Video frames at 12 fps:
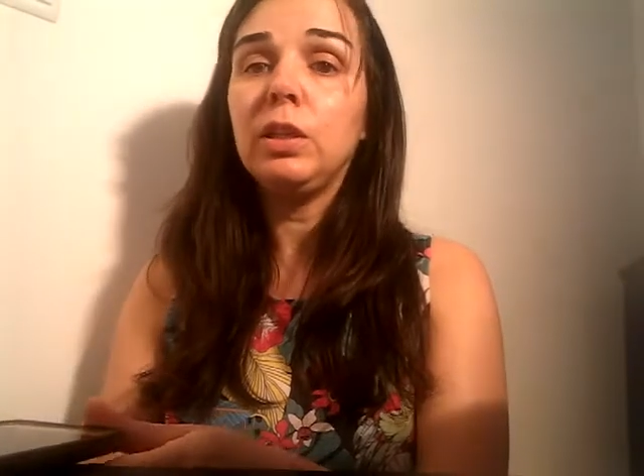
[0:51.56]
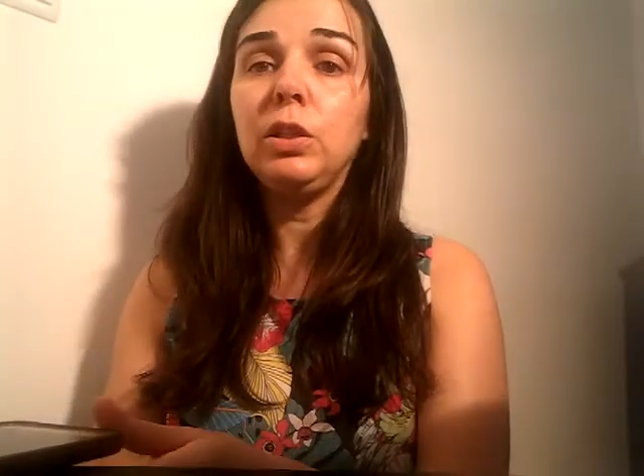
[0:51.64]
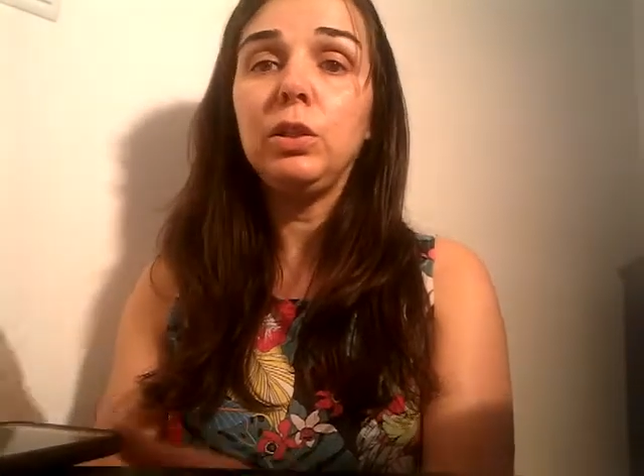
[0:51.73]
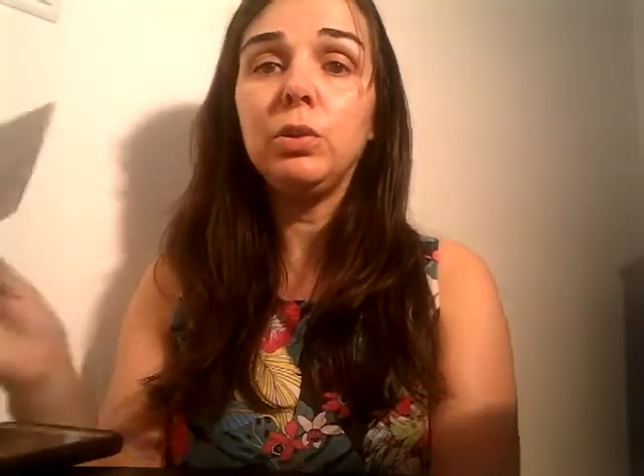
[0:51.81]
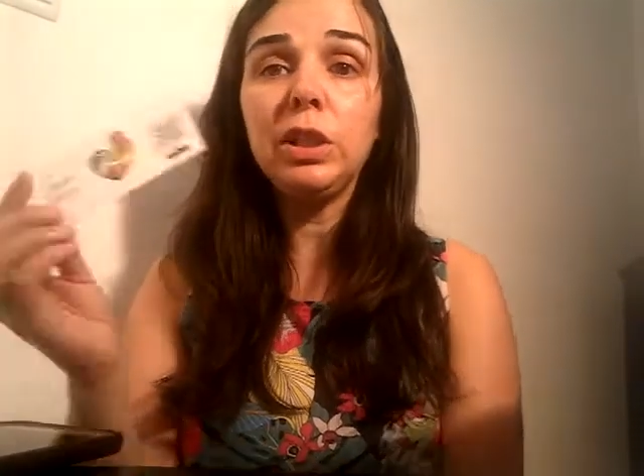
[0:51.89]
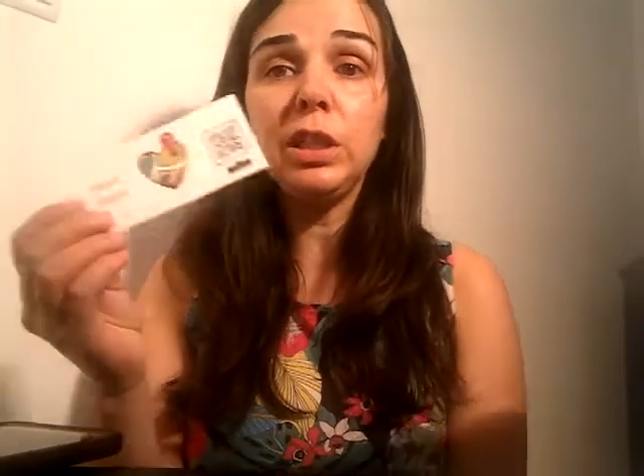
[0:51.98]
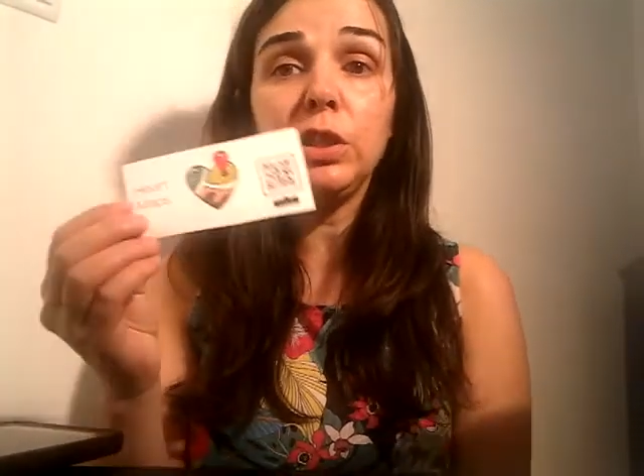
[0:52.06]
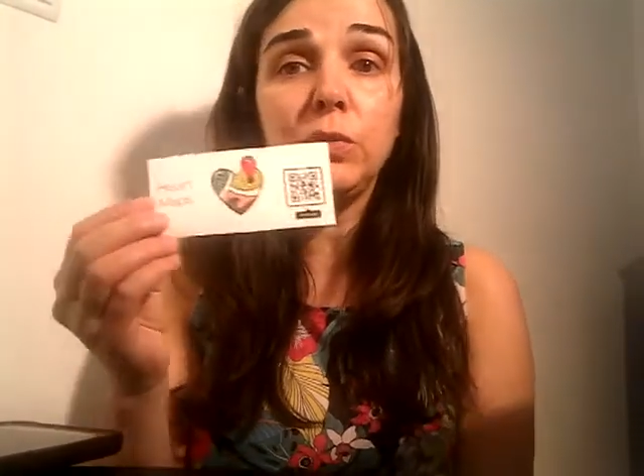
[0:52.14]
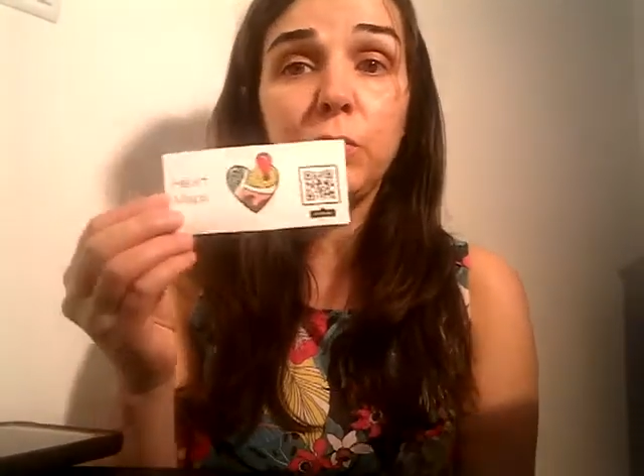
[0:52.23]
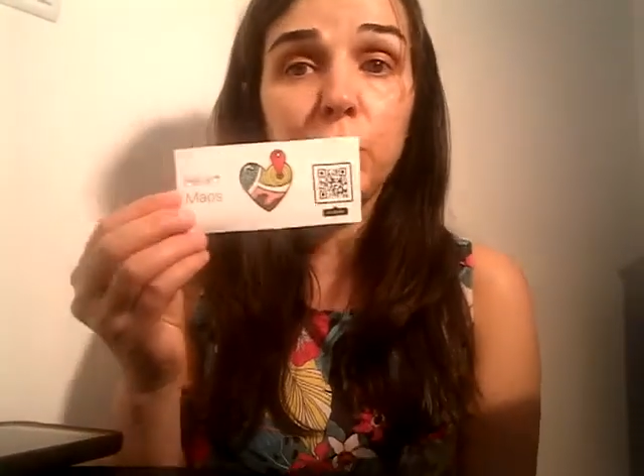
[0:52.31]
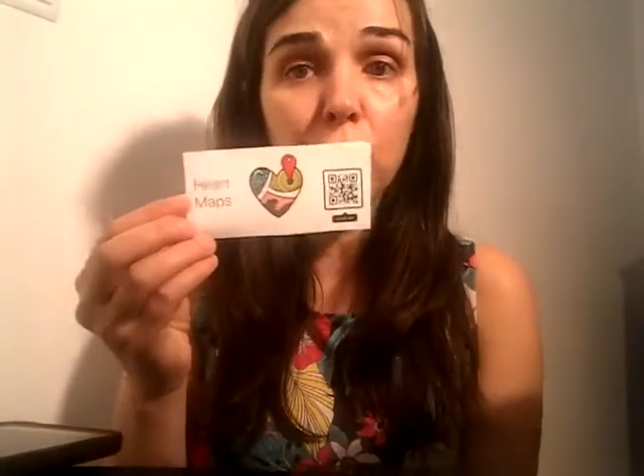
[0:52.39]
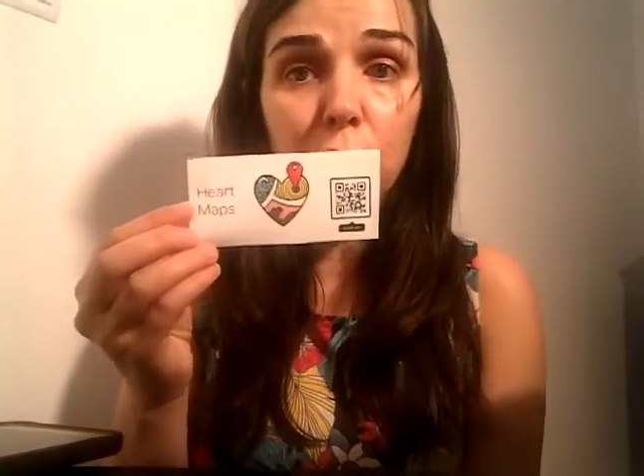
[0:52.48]
You need
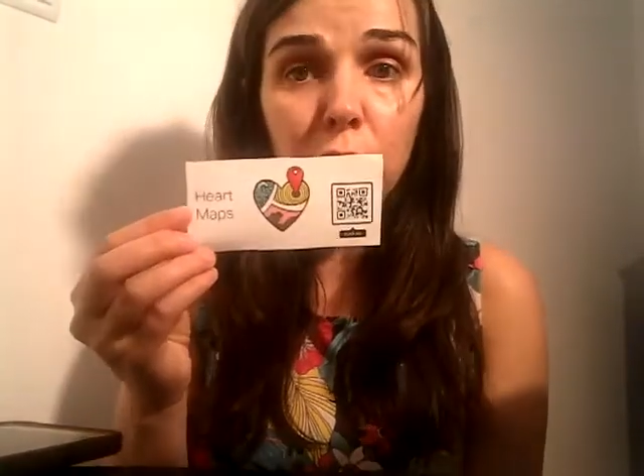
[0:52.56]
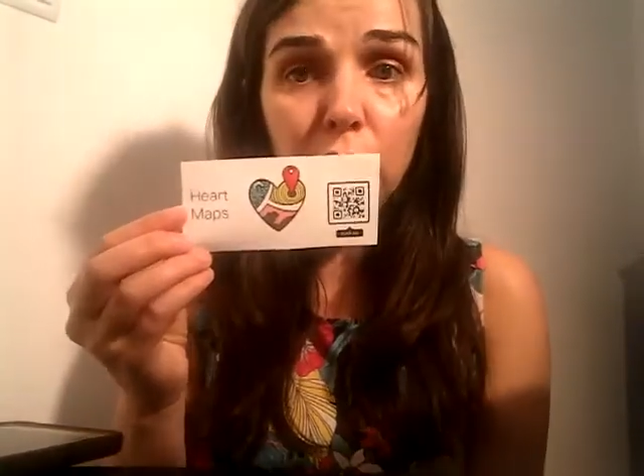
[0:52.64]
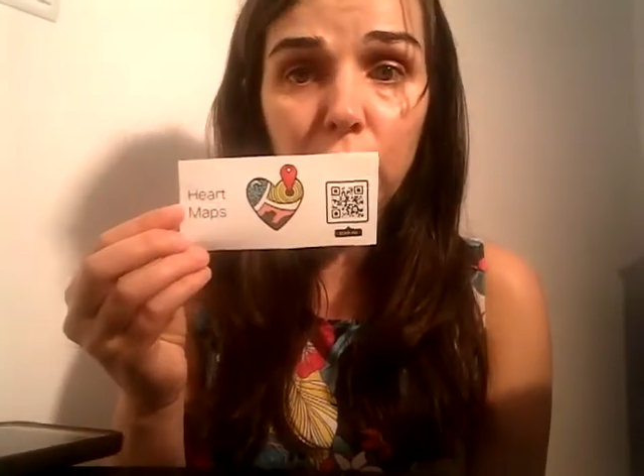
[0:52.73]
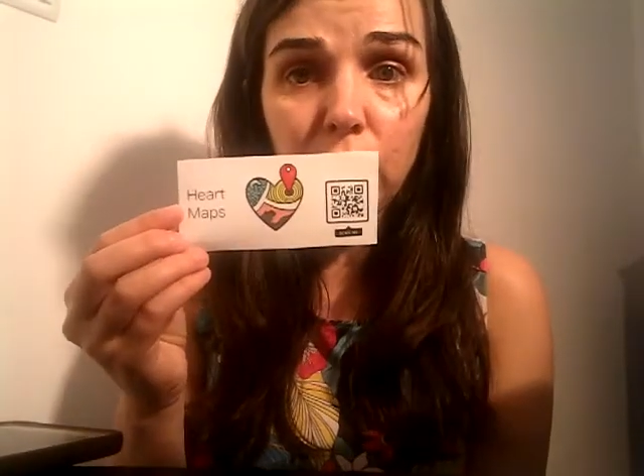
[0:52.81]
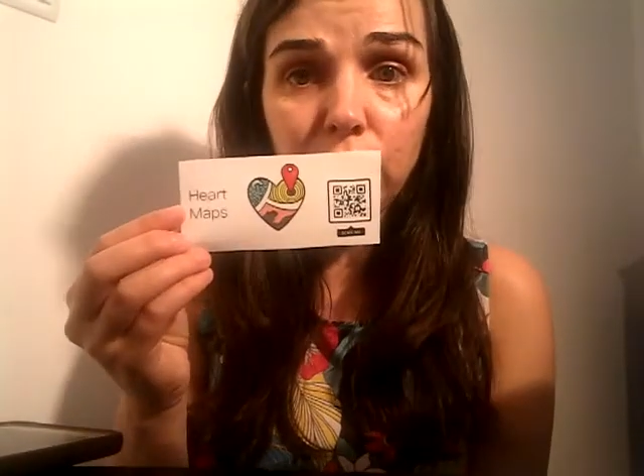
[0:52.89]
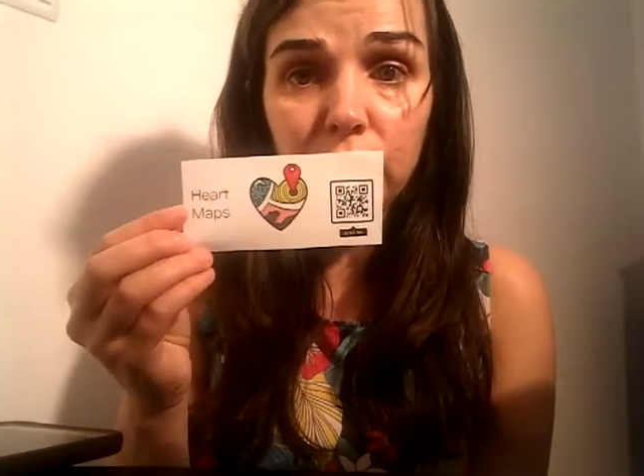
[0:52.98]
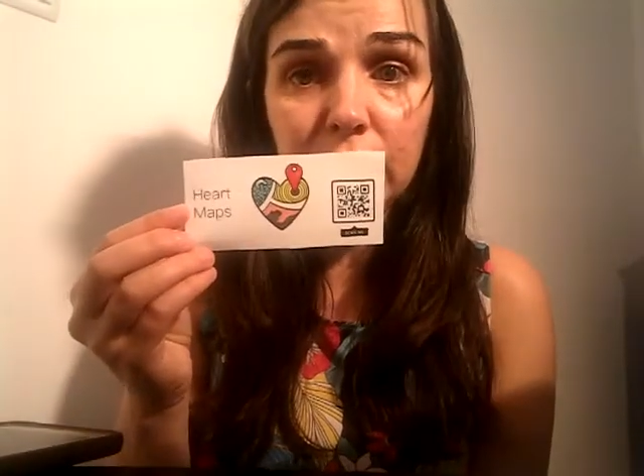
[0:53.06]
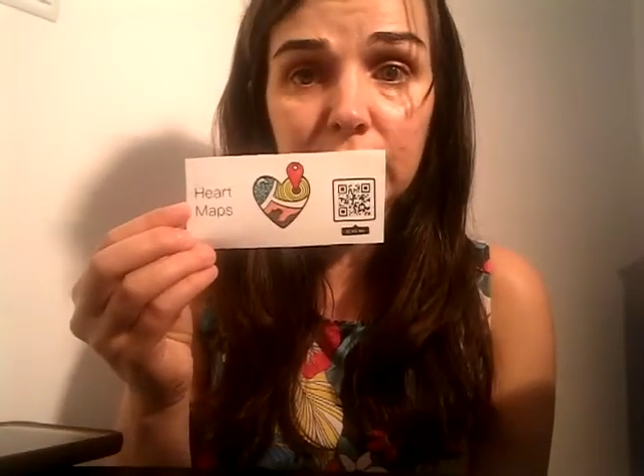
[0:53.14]
4 of